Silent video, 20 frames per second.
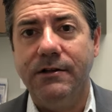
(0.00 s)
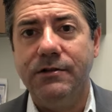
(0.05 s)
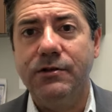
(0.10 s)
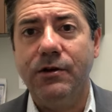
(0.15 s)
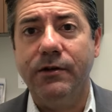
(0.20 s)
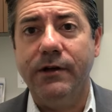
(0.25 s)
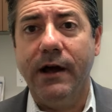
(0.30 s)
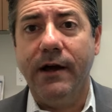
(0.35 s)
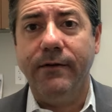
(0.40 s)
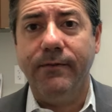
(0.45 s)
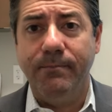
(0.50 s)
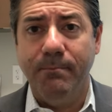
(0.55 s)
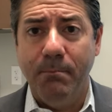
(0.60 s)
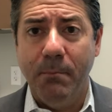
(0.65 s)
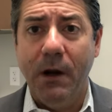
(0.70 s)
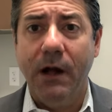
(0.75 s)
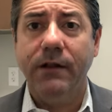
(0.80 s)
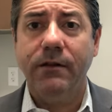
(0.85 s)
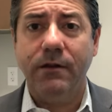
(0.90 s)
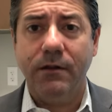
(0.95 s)
And so that
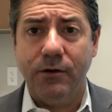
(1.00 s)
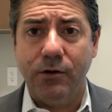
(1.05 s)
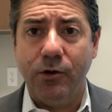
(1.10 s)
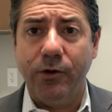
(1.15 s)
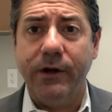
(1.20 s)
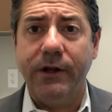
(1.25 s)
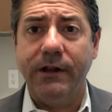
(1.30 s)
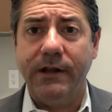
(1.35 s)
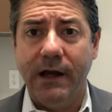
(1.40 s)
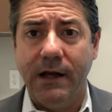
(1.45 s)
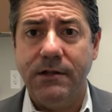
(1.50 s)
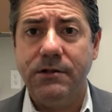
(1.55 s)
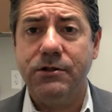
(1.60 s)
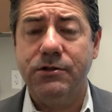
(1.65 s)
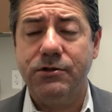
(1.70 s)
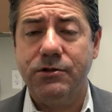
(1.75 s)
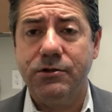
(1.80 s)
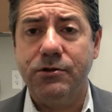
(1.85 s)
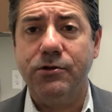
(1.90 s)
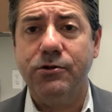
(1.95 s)
month during that
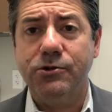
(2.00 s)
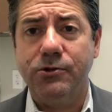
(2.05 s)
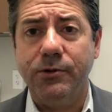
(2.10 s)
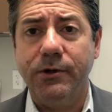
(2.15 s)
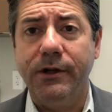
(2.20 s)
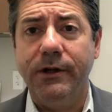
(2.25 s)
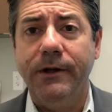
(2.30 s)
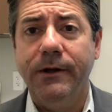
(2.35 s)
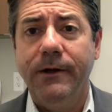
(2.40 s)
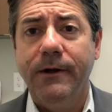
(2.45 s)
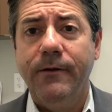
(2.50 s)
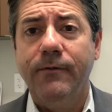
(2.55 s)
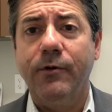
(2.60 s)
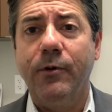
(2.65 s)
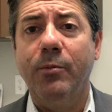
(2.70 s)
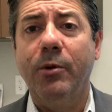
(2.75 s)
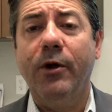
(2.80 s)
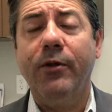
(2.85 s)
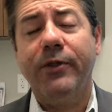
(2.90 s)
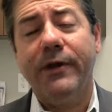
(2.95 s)
surgery
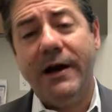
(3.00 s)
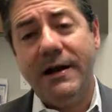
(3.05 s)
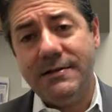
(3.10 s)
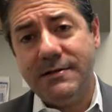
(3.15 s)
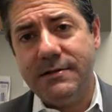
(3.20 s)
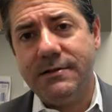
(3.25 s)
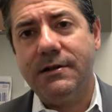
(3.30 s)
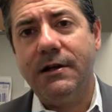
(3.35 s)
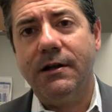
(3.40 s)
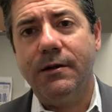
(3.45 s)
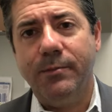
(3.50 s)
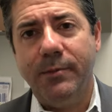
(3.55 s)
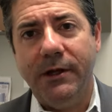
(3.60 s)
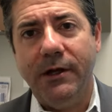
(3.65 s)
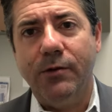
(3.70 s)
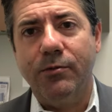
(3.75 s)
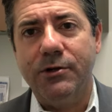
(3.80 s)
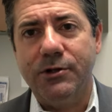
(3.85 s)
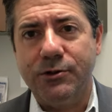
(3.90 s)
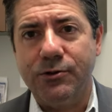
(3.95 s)
for both eyes is going to
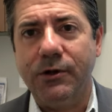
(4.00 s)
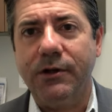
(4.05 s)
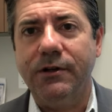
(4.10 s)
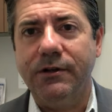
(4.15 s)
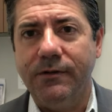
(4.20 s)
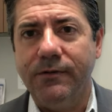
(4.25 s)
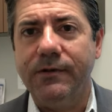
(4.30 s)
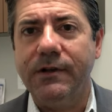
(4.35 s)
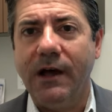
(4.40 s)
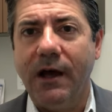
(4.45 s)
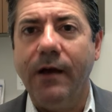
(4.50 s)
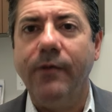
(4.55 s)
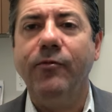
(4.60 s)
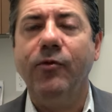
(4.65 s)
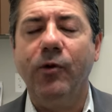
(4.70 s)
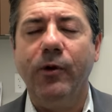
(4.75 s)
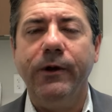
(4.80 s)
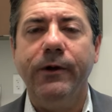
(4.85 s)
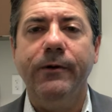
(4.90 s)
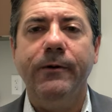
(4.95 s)
be a restrictive time
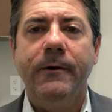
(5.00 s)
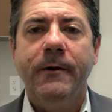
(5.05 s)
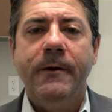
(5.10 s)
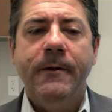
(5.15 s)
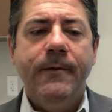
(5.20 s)
for you.